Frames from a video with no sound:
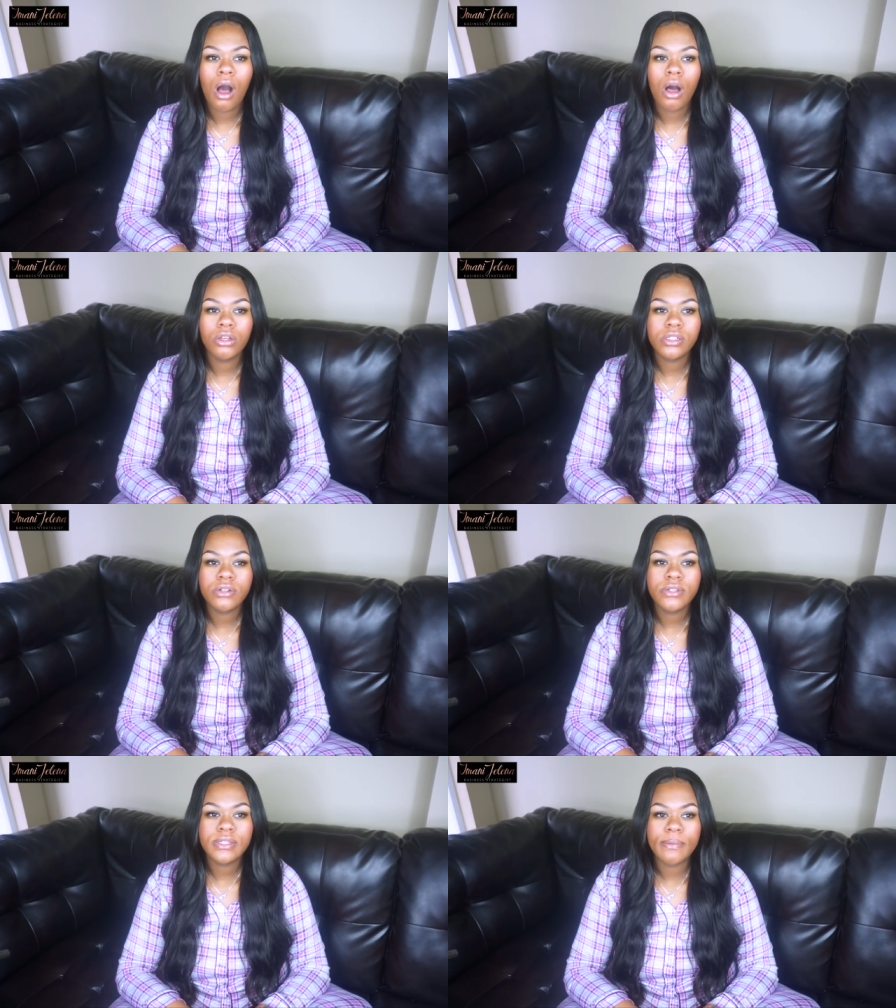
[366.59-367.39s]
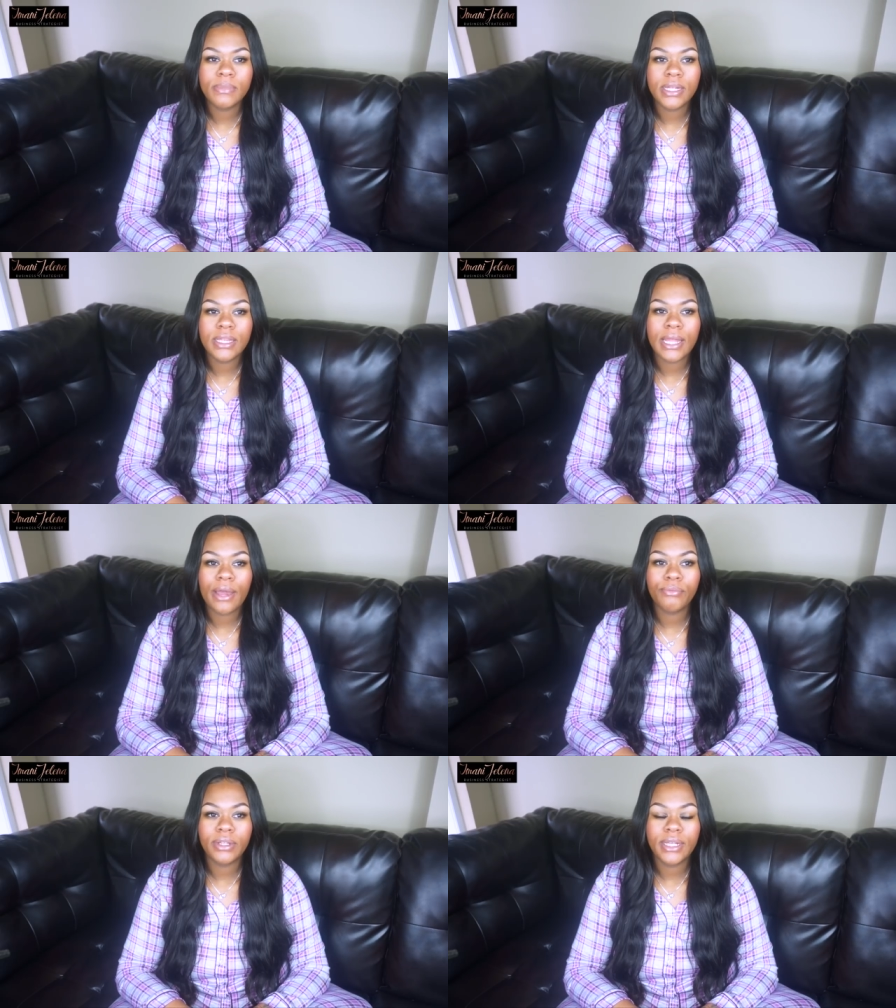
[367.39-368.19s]
Also, something
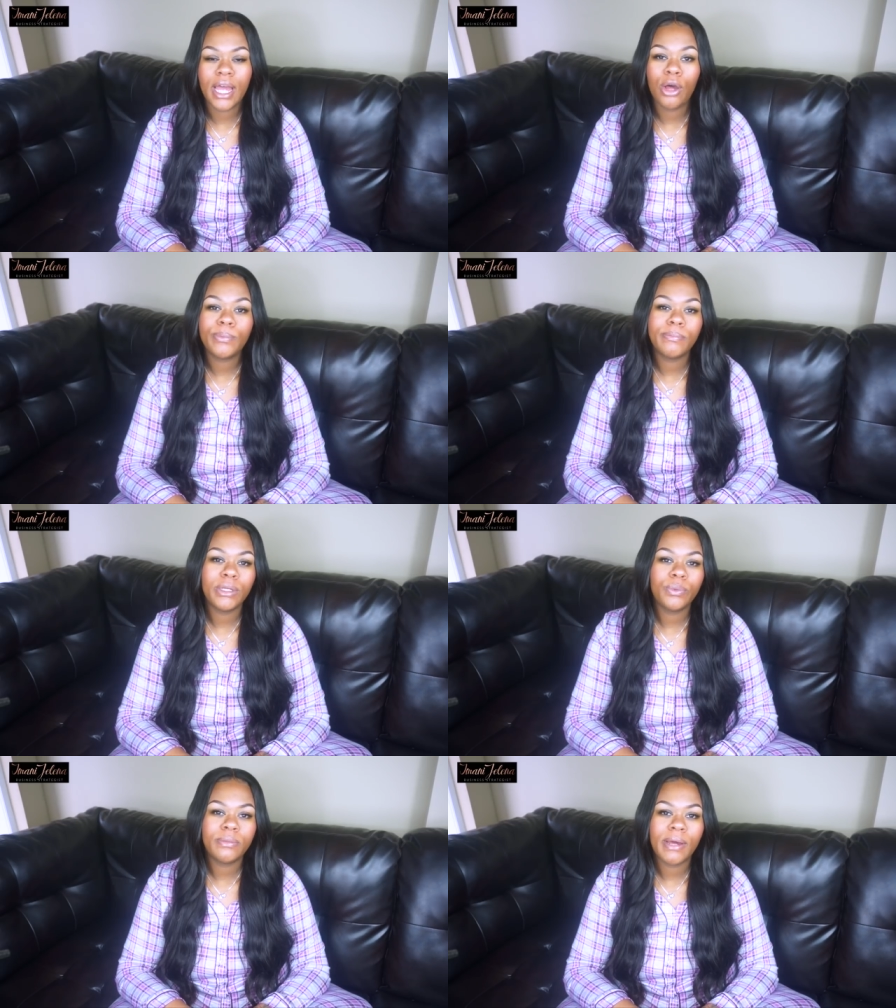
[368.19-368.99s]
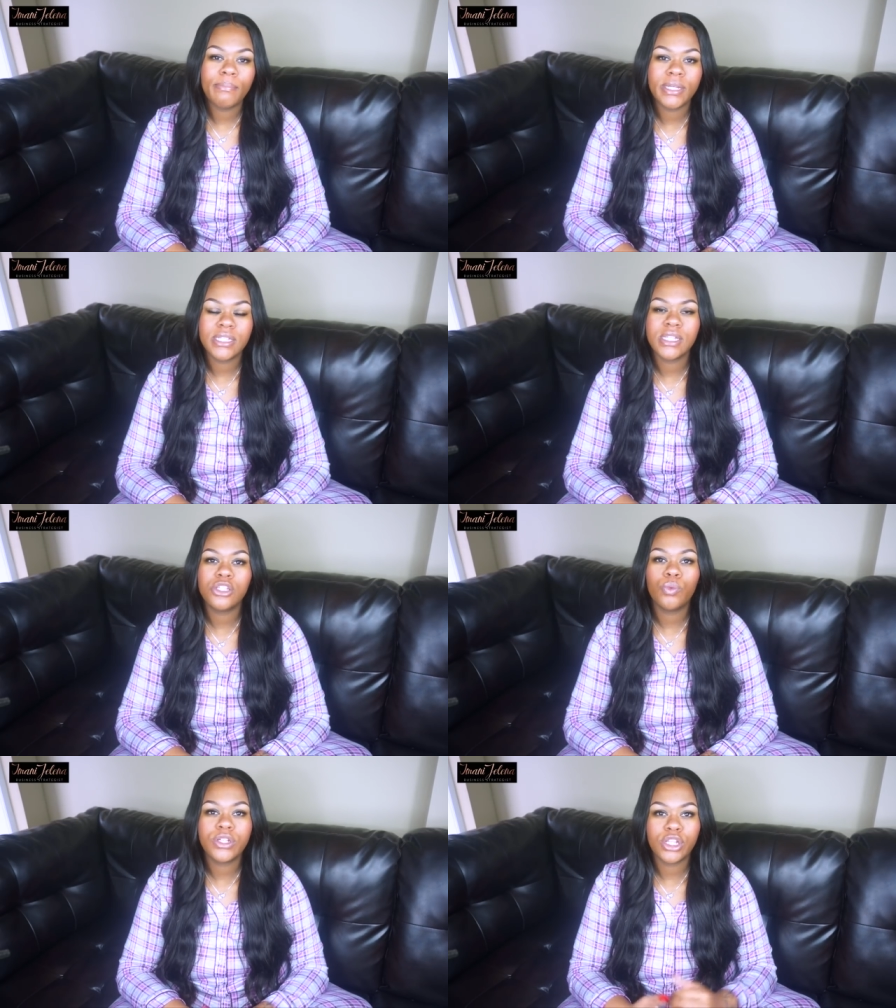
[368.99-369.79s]
that really helped me with my
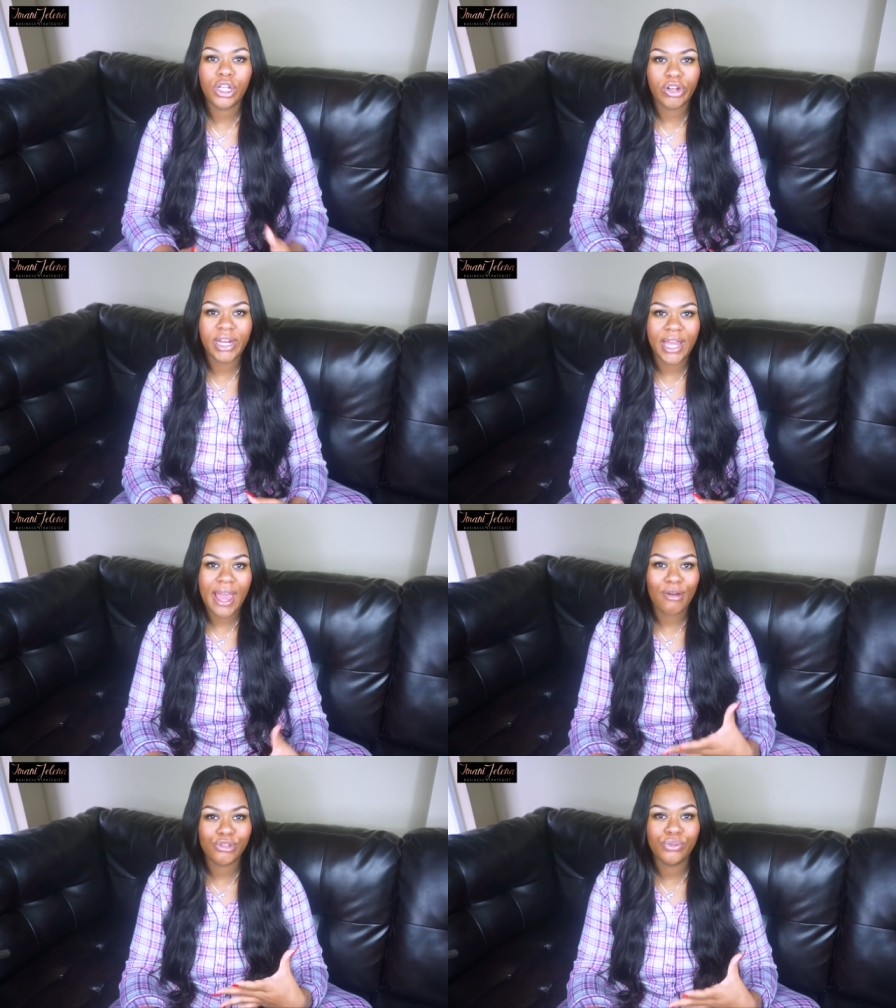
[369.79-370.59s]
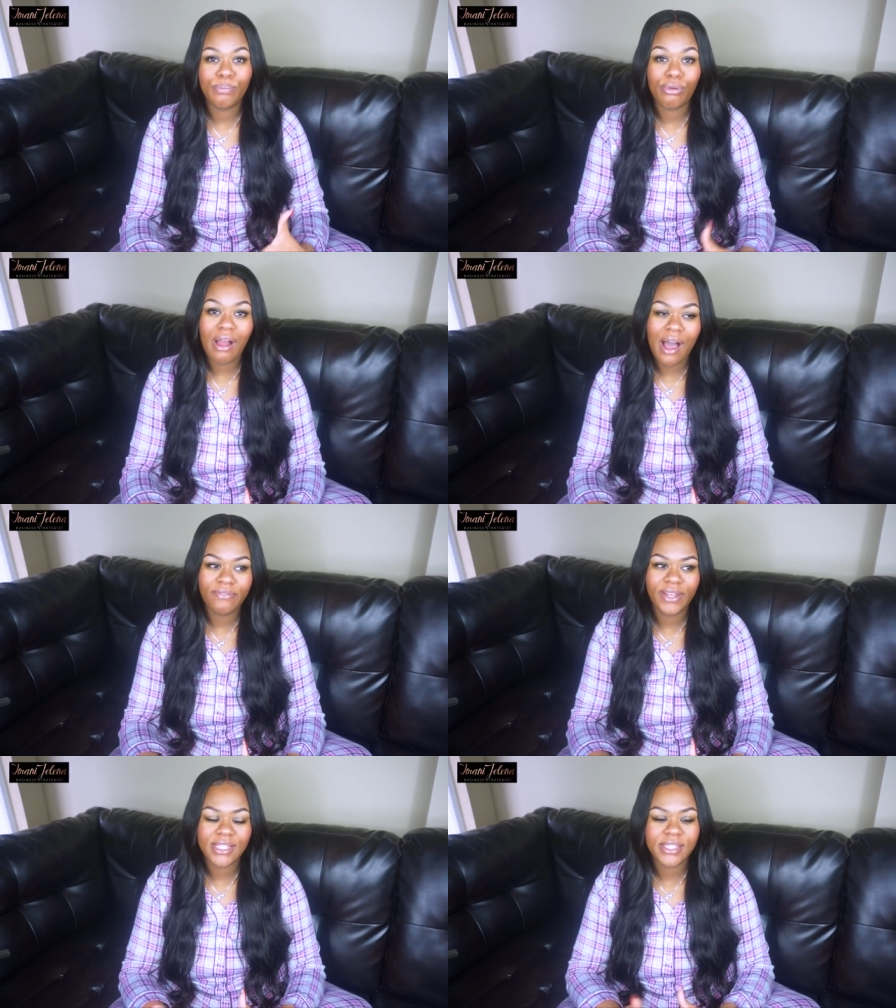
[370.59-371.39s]
business was learning how to
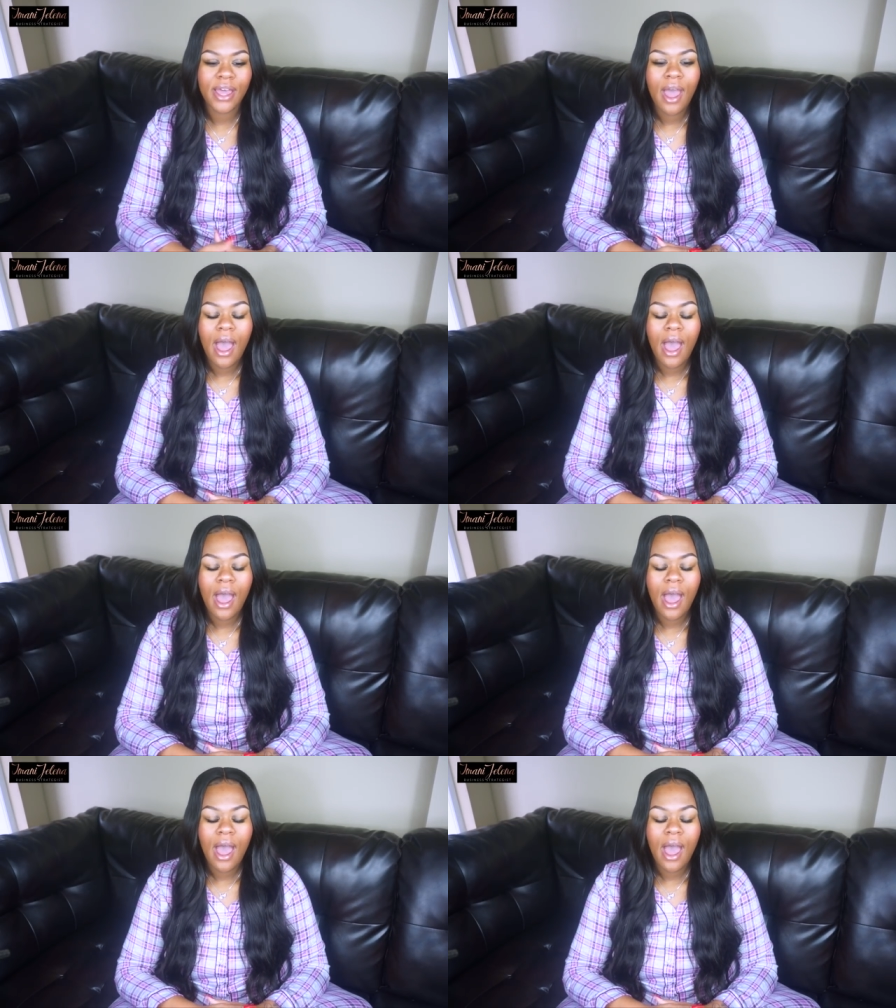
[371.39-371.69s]
profit.